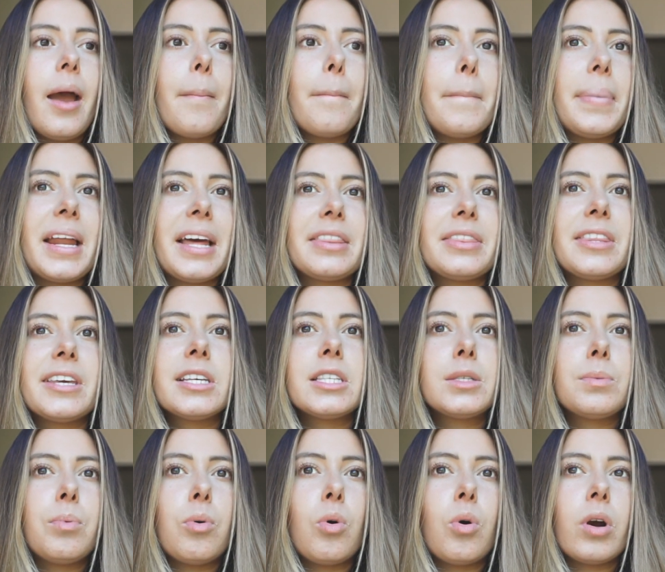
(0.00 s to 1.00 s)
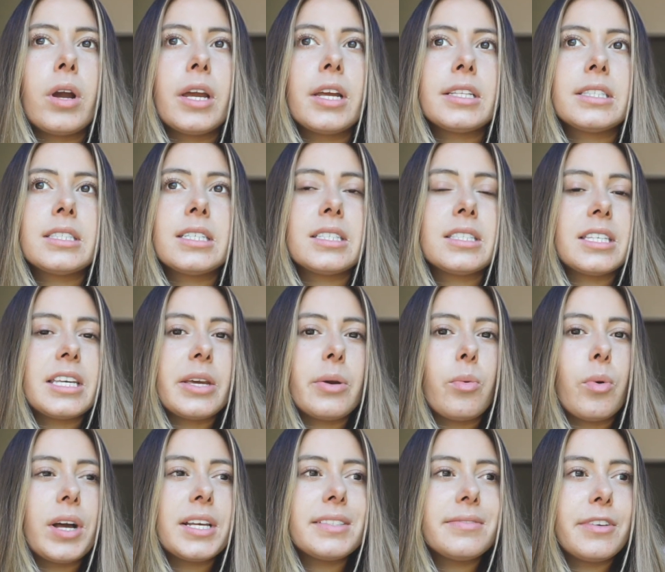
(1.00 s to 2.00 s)
But at this point, since he
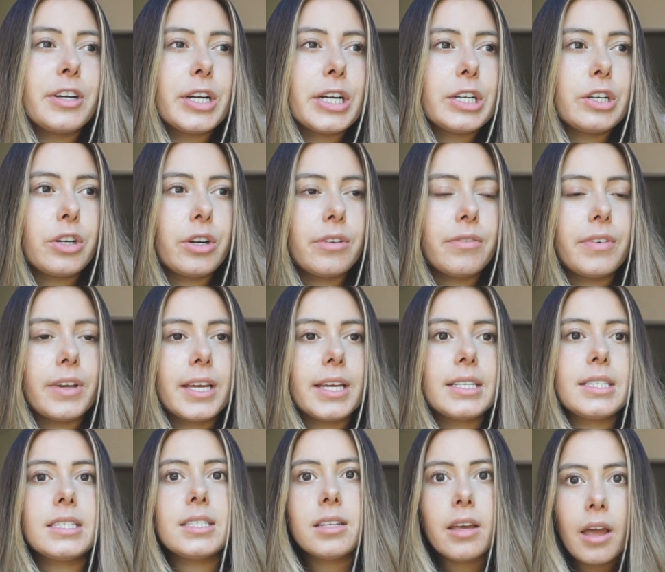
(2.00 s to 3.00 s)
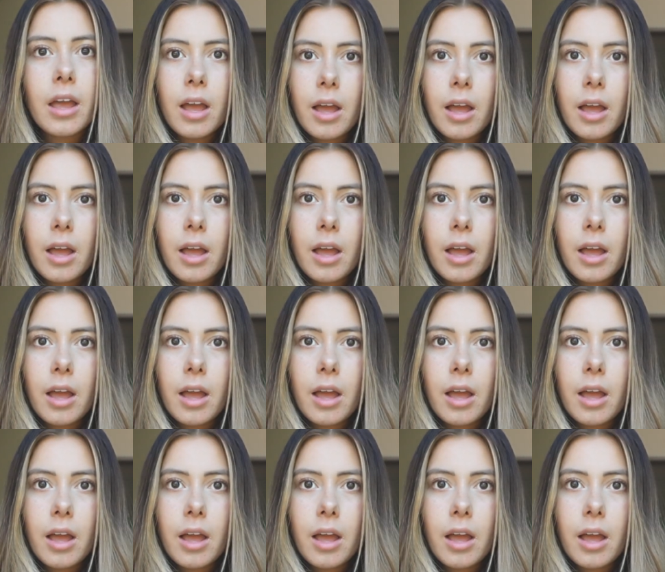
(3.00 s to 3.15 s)
was very nervous,